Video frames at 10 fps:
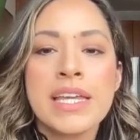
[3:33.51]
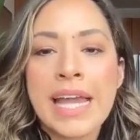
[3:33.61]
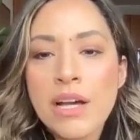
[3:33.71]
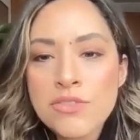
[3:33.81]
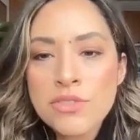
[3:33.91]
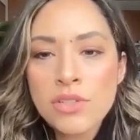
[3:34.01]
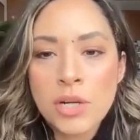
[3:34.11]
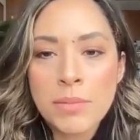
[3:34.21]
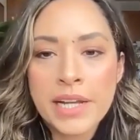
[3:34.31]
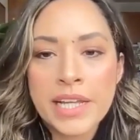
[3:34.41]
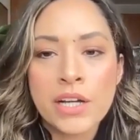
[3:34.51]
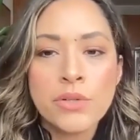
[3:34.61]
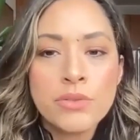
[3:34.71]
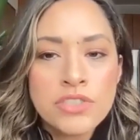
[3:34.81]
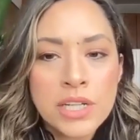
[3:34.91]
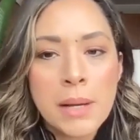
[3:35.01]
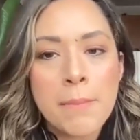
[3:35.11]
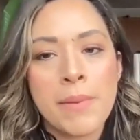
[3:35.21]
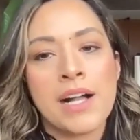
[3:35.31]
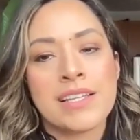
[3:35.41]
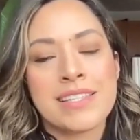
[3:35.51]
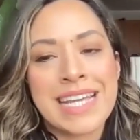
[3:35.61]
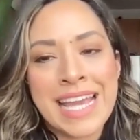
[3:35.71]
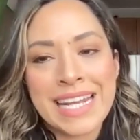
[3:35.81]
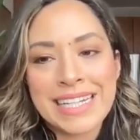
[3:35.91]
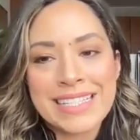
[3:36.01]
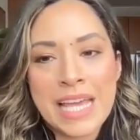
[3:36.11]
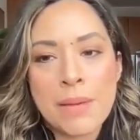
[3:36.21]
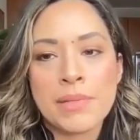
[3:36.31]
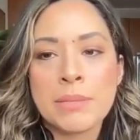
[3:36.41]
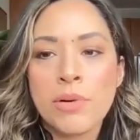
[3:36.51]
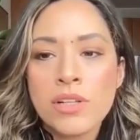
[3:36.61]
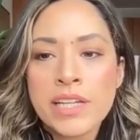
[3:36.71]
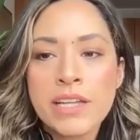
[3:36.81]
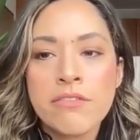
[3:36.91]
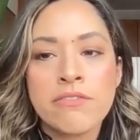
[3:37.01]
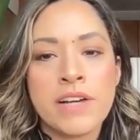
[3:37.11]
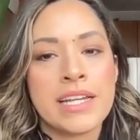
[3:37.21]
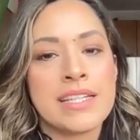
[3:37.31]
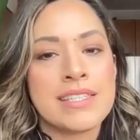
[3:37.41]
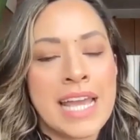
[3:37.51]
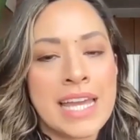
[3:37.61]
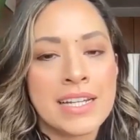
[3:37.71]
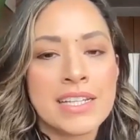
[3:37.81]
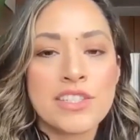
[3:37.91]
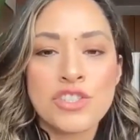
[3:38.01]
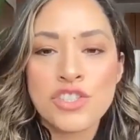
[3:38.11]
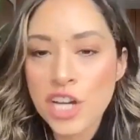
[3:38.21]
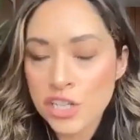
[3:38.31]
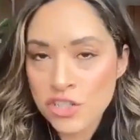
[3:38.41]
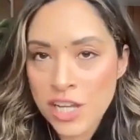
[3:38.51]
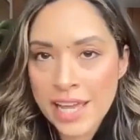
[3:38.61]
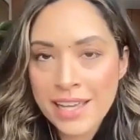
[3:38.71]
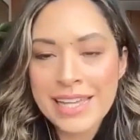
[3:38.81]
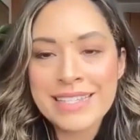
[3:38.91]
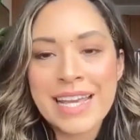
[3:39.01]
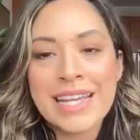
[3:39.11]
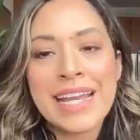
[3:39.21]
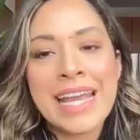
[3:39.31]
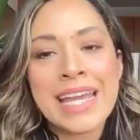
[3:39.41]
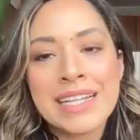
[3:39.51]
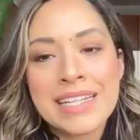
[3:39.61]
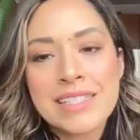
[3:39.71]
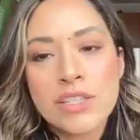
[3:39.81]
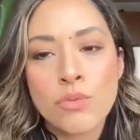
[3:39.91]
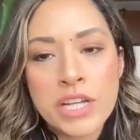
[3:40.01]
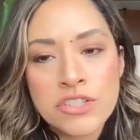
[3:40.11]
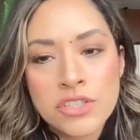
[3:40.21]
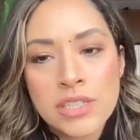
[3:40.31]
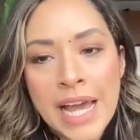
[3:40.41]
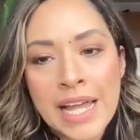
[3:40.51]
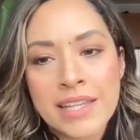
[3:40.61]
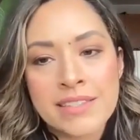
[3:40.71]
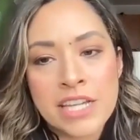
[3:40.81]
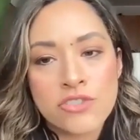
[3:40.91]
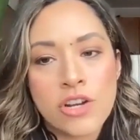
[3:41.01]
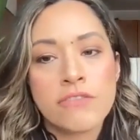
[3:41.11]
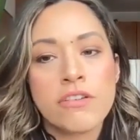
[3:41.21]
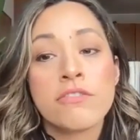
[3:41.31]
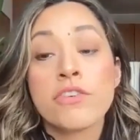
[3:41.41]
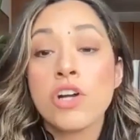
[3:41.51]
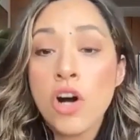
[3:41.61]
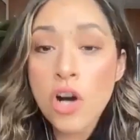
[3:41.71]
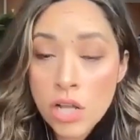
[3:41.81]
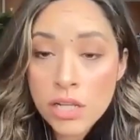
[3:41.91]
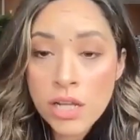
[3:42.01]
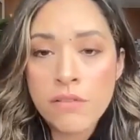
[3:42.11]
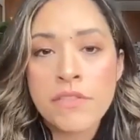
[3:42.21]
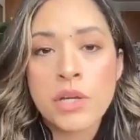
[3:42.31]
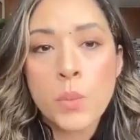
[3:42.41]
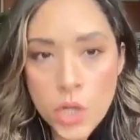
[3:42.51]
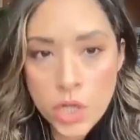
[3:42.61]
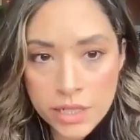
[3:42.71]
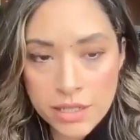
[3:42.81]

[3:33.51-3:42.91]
Counsel Harbani Ahuja, Policy Analyst Emily Balkin, Finance Analyst John Chang, and Data Analyst Rachel Alexandrov for all of their work.